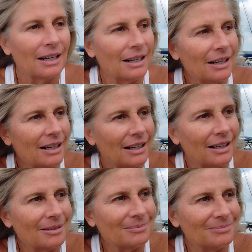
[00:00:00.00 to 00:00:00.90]

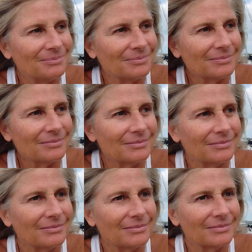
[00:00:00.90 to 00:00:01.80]

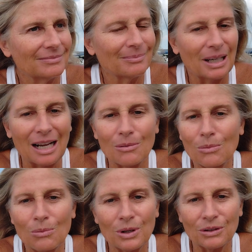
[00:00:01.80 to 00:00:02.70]
Um, but I
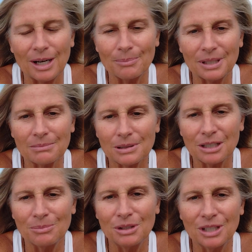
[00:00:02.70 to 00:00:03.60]
will not be able to
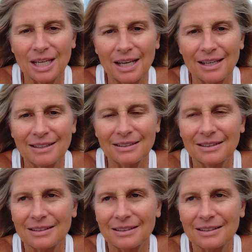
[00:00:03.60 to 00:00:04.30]
communicate